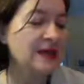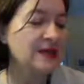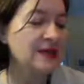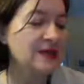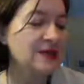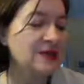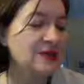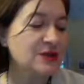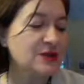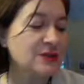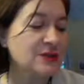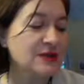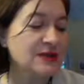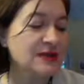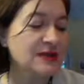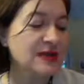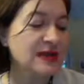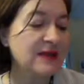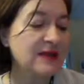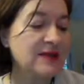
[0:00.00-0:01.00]

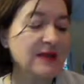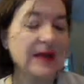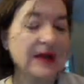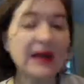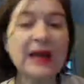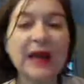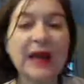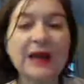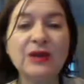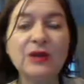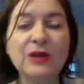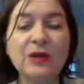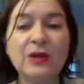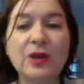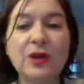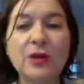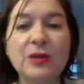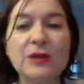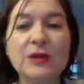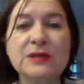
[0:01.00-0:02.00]
receive it, and you can
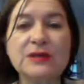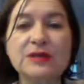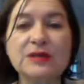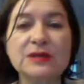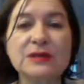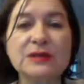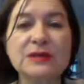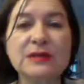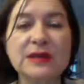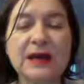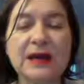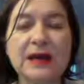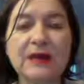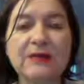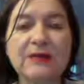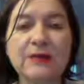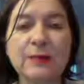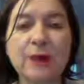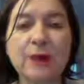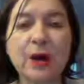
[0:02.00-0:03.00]
always just
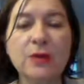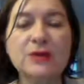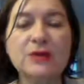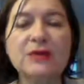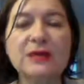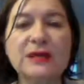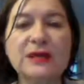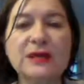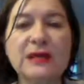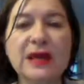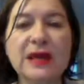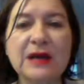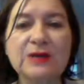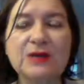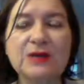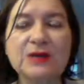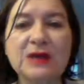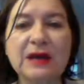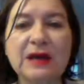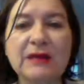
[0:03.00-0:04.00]
even post it
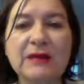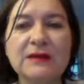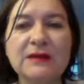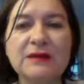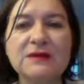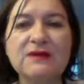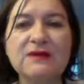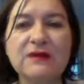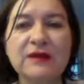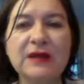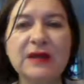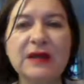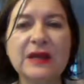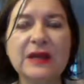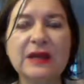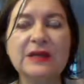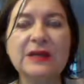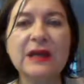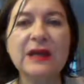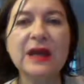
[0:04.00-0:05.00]
underneath this
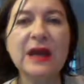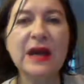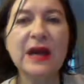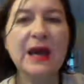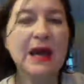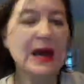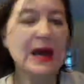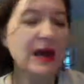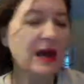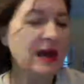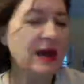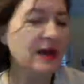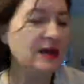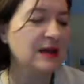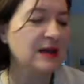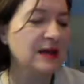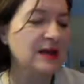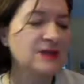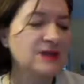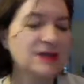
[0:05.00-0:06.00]
feed. And
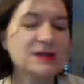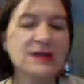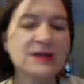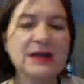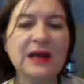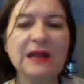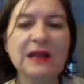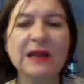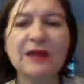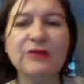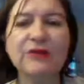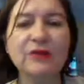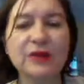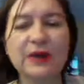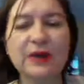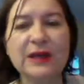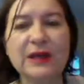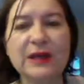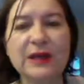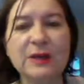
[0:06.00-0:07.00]
I love
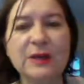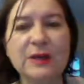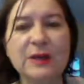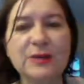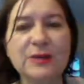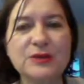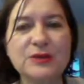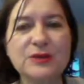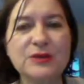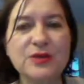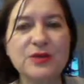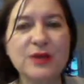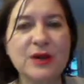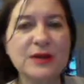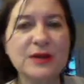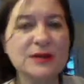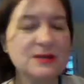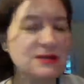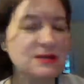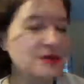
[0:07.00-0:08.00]
reading people's
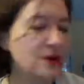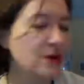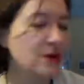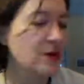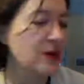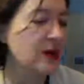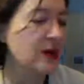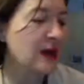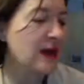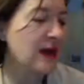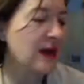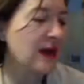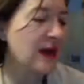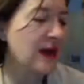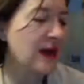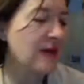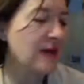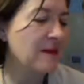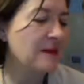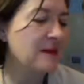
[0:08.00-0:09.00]
stories. So
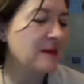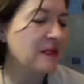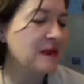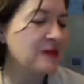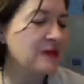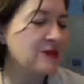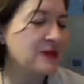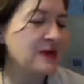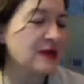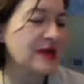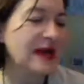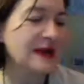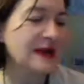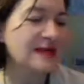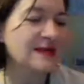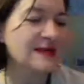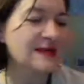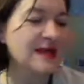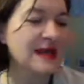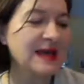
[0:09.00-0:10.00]
the
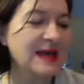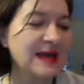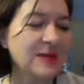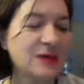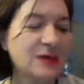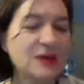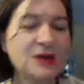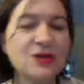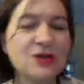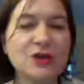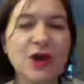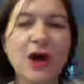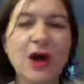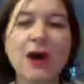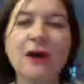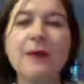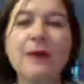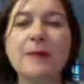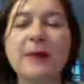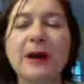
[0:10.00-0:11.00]
next thing I'm going to
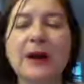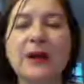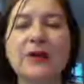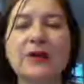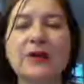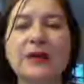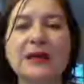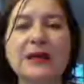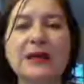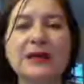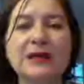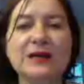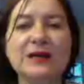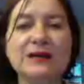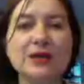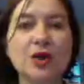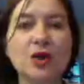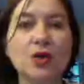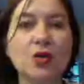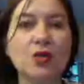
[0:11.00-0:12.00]
talk about is
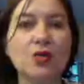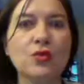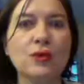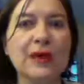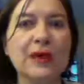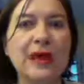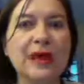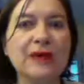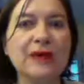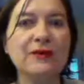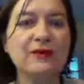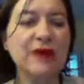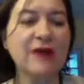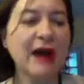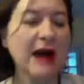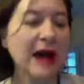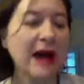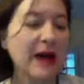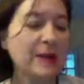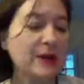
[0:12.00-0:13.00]
a creative
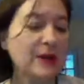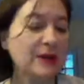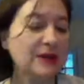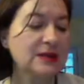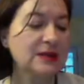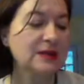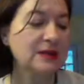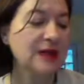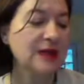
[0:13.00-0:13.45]
habit.